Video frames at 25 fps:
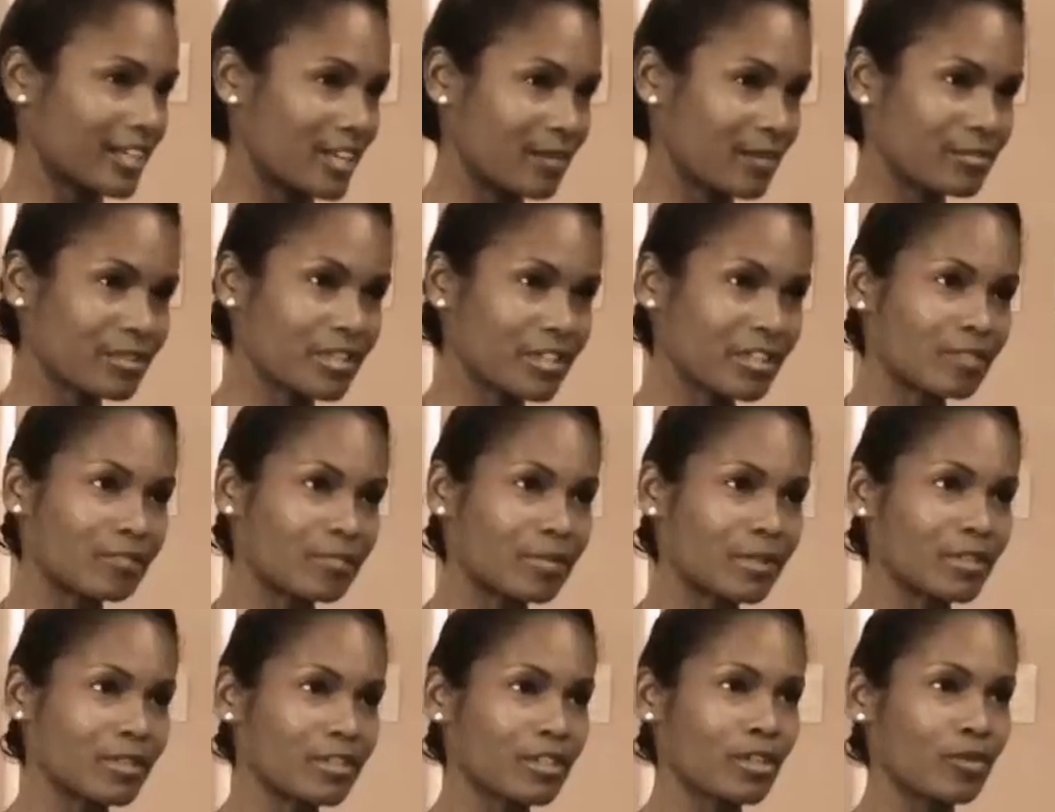And it
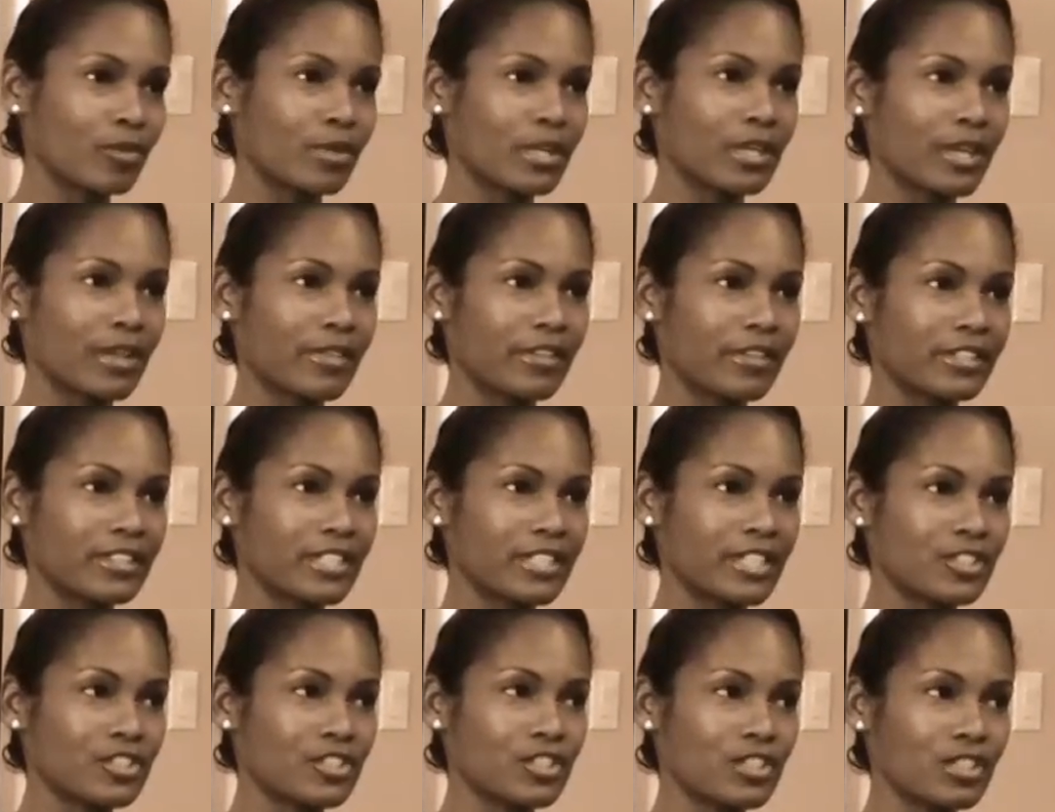came to Acapulco and we
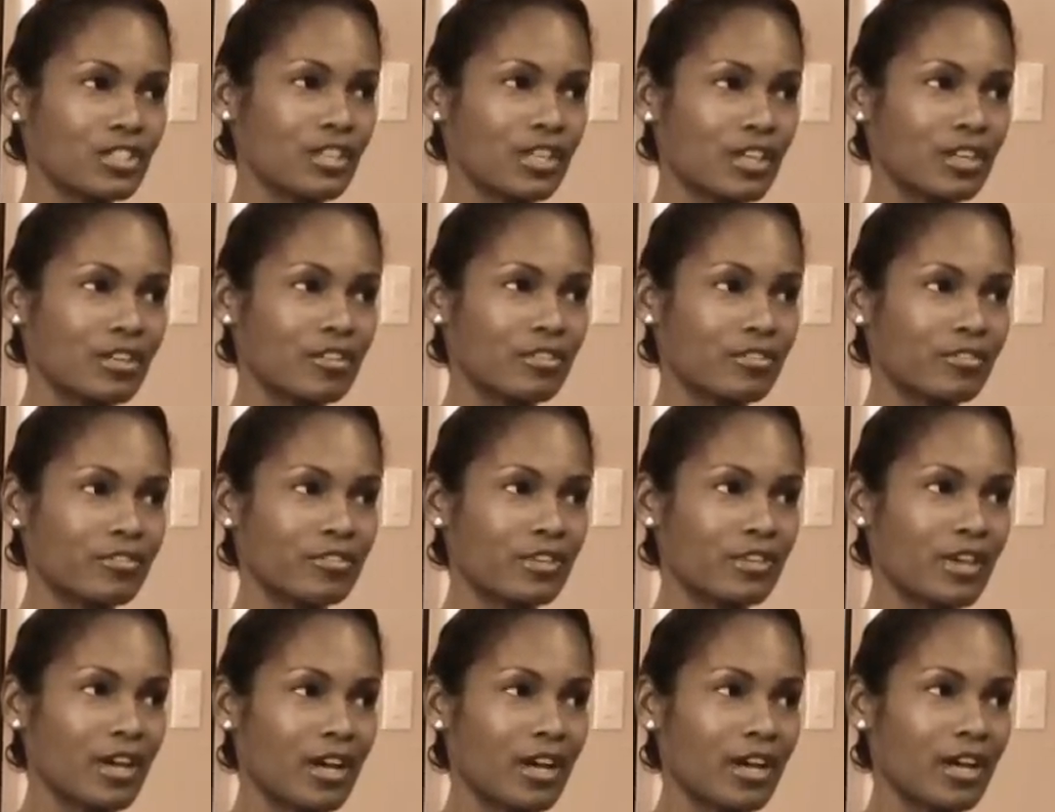got the attention
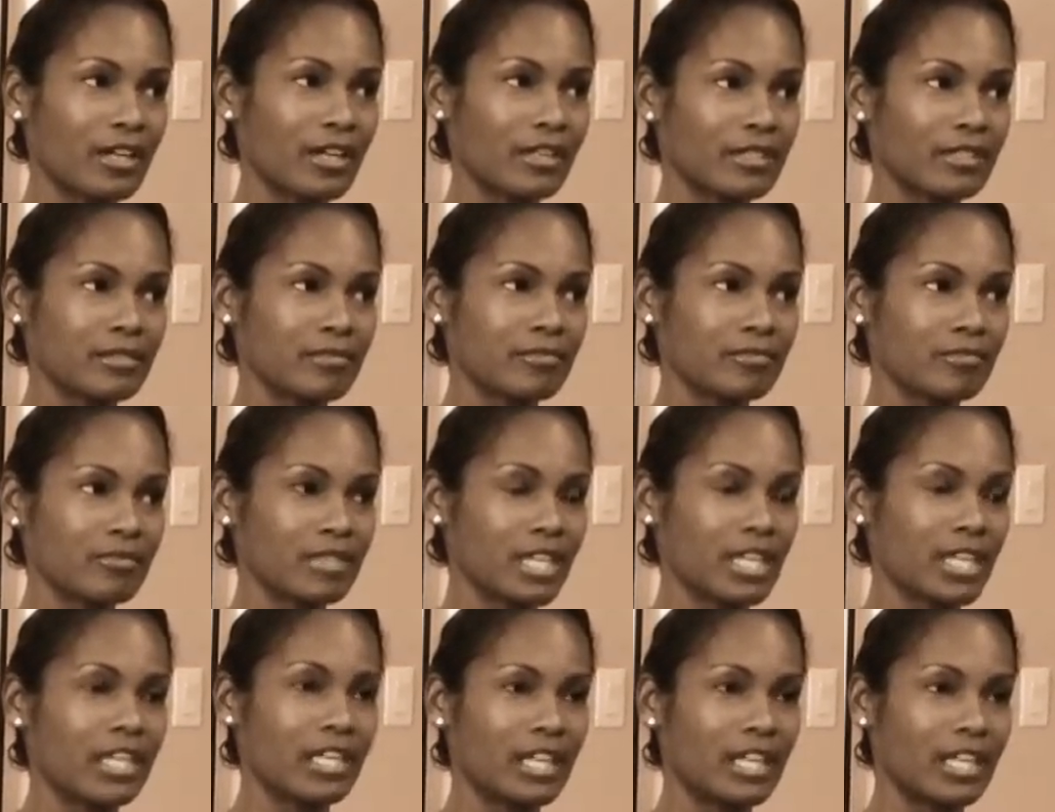of
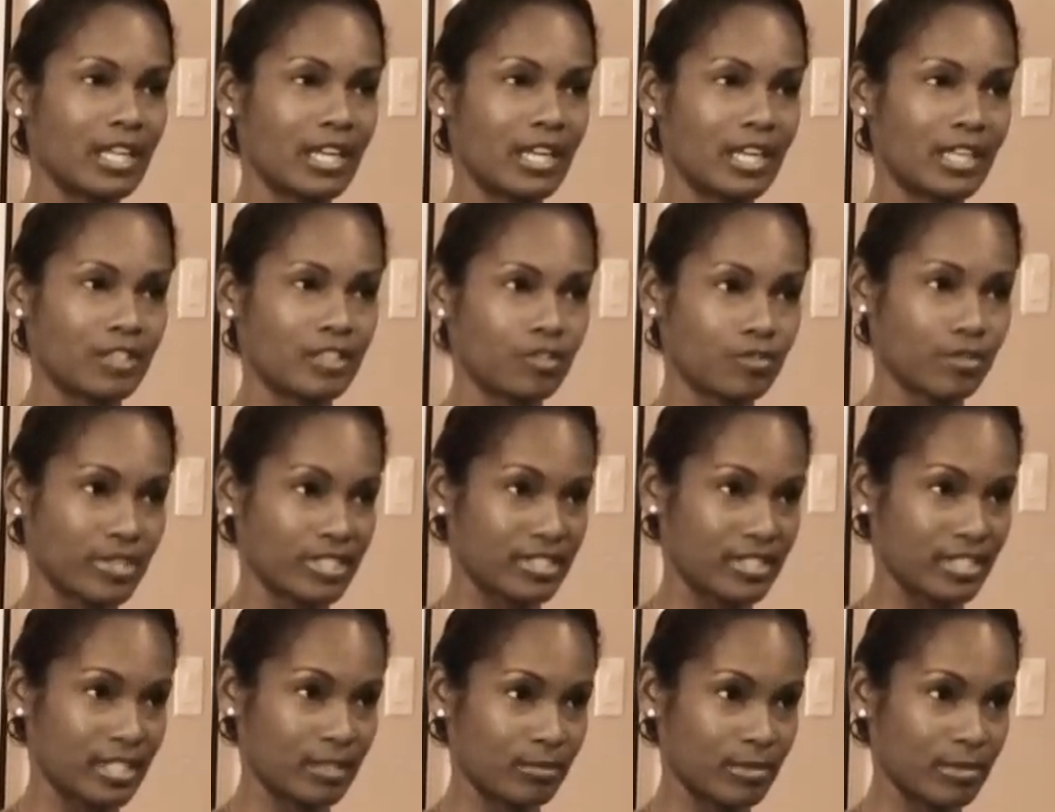Kenny
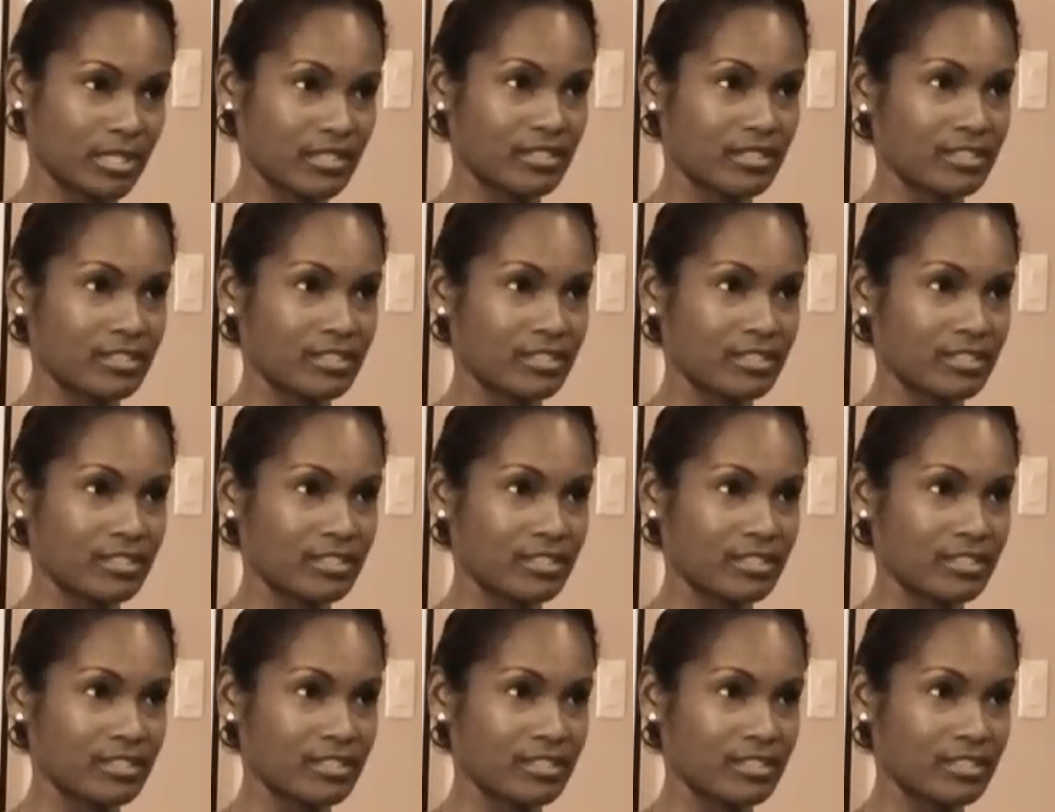and Tracy